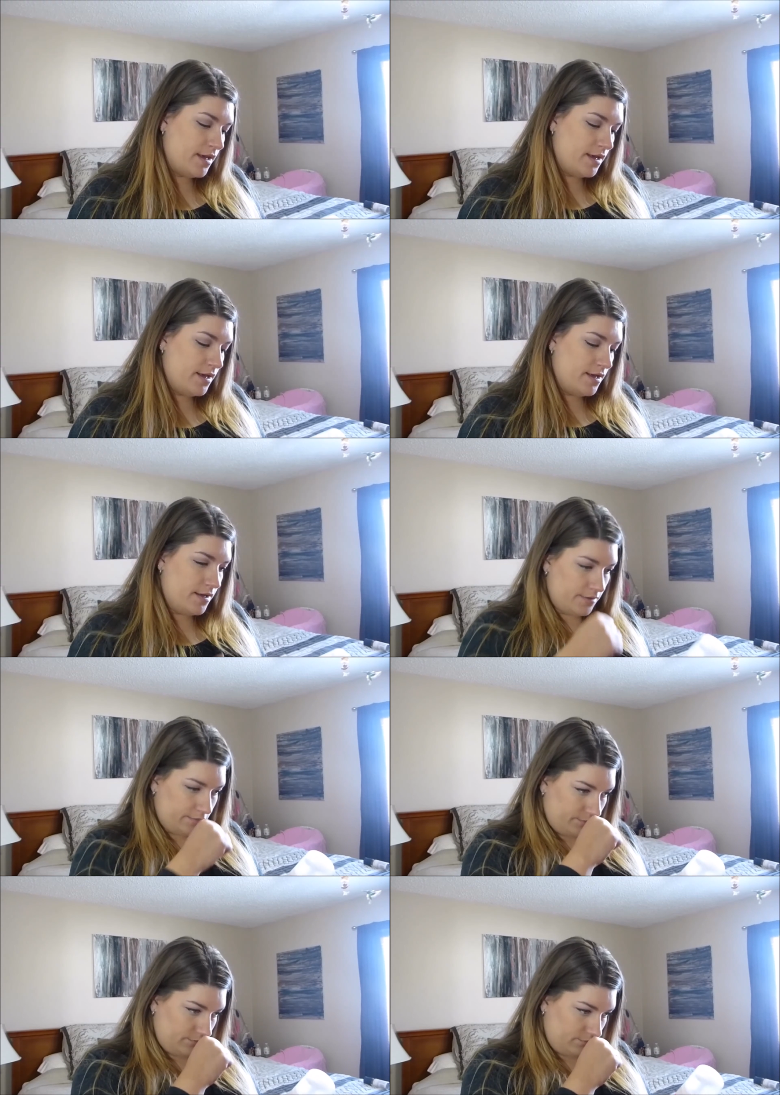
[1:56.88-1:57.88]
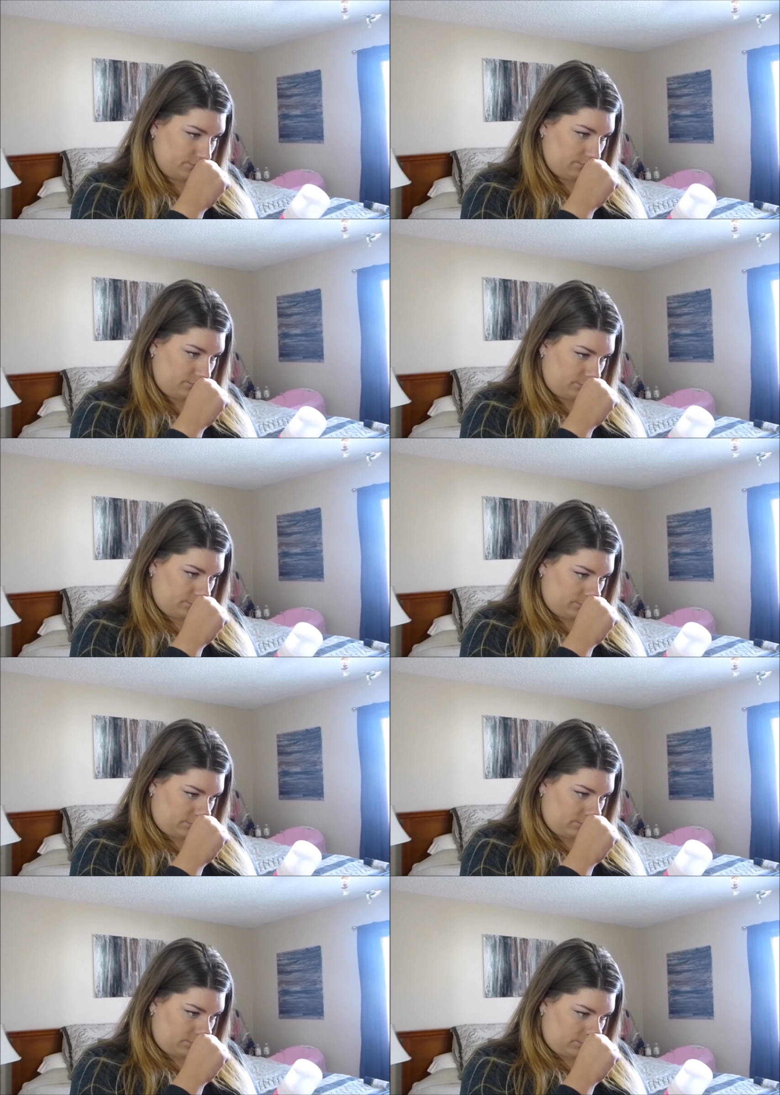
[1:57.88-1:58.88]

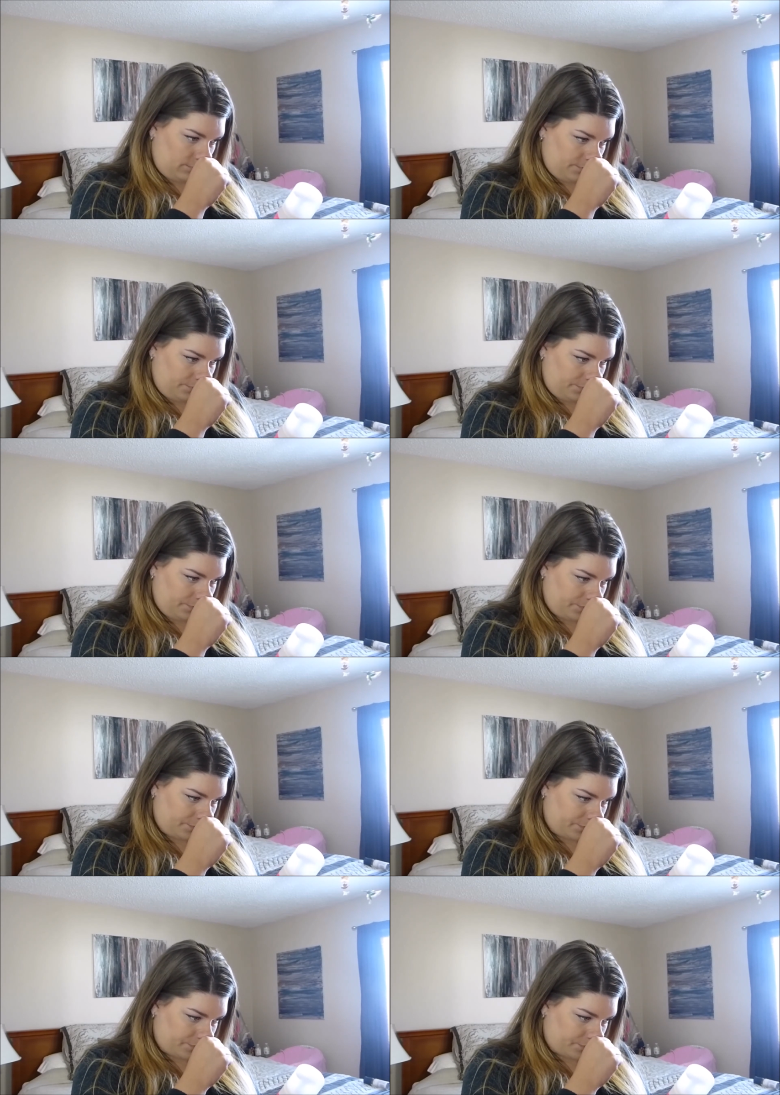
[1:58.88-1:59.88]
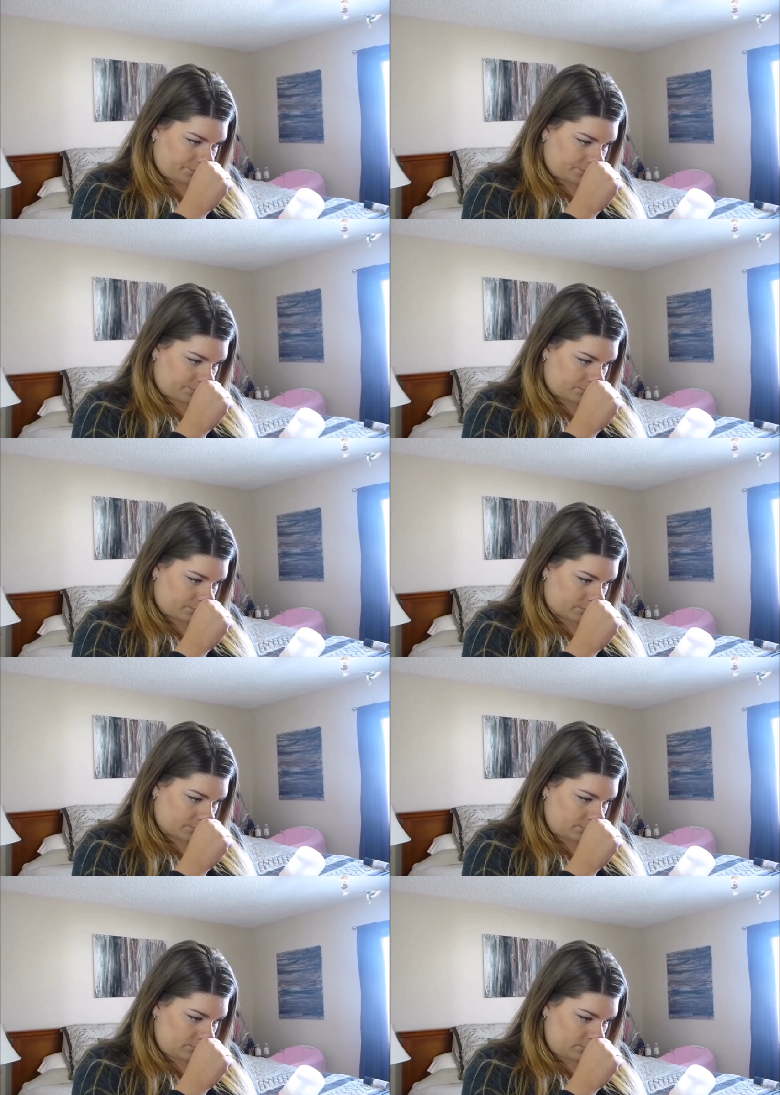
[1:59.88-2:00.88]

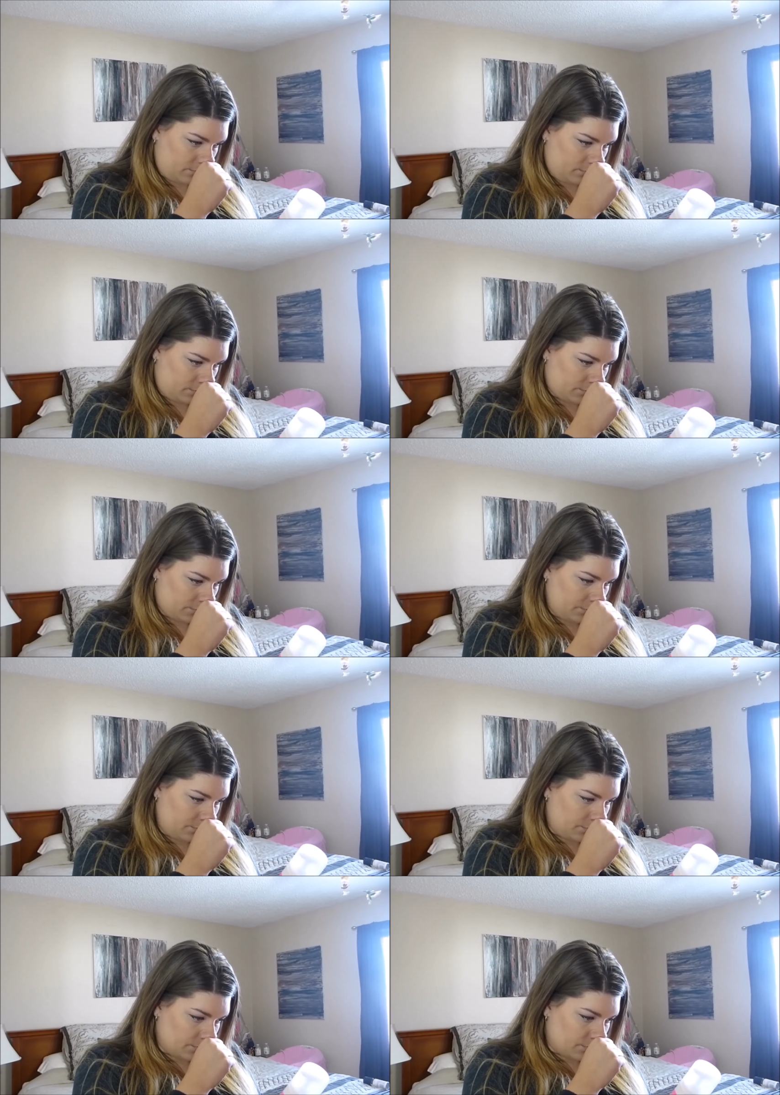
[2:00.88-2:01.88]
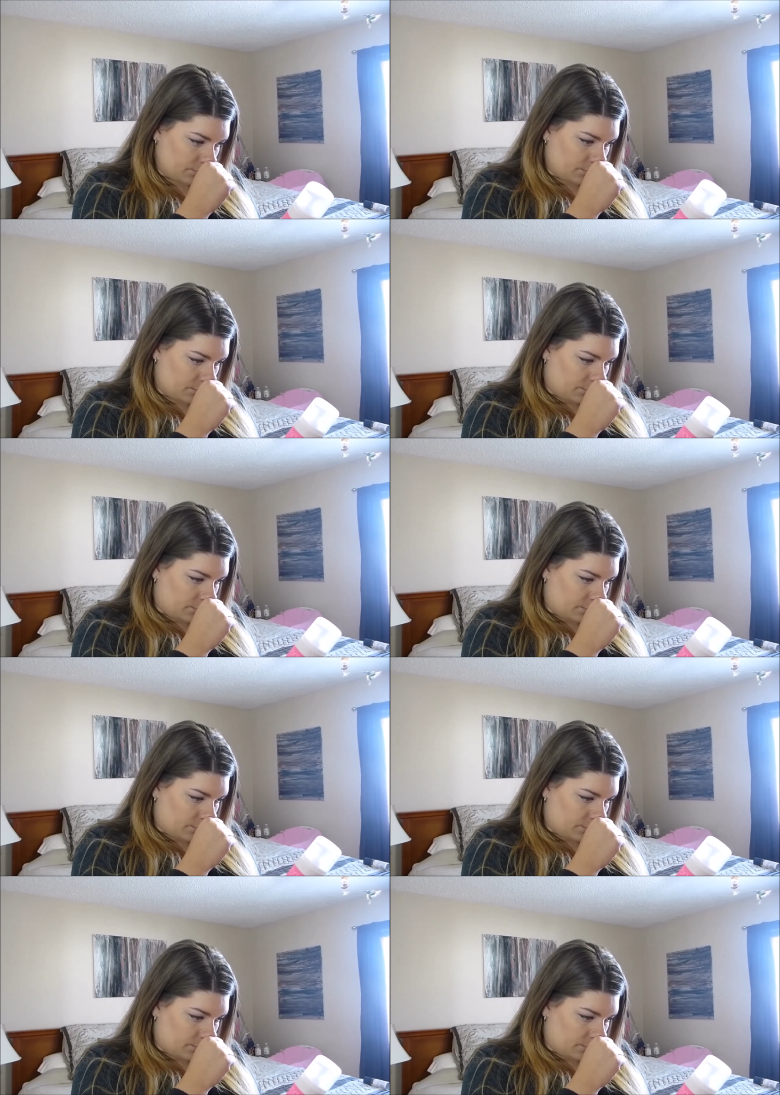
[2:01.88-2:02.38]
(no one is talking)